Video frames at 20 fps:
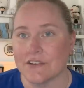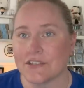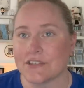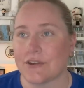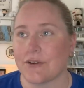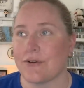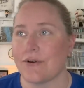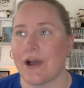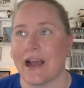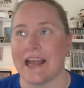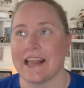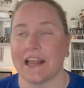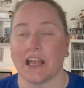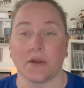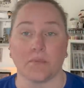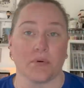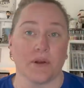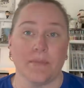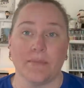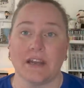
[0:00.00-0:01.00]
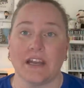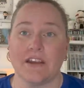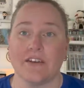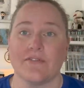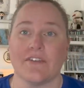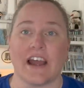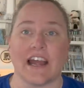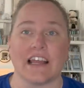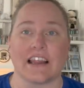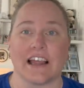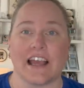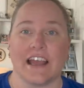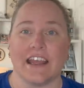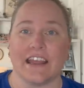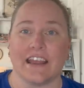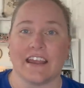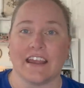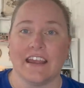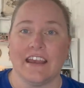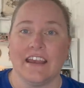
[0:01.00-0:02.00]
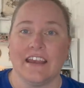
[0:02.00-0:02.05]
So I like primitive, I like